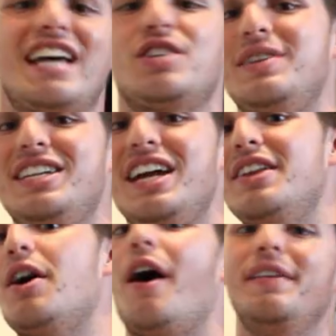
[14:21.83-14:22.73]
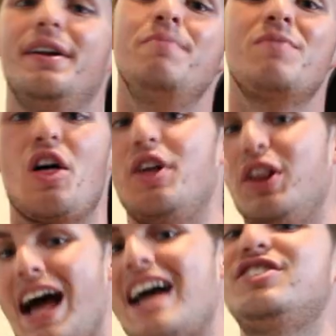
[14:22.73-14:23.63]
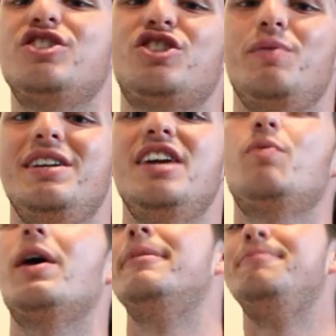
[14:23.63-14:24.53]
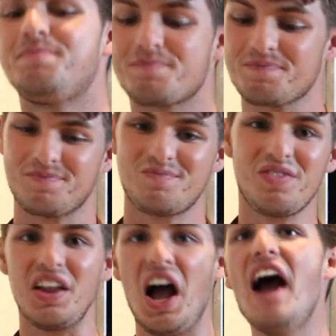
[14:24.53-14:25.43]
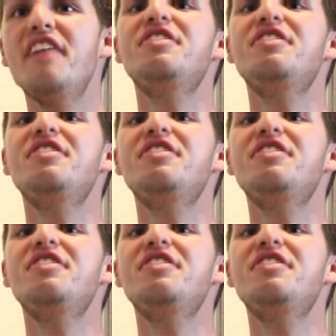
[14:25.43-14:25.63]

as we did on the last dish that we did, where I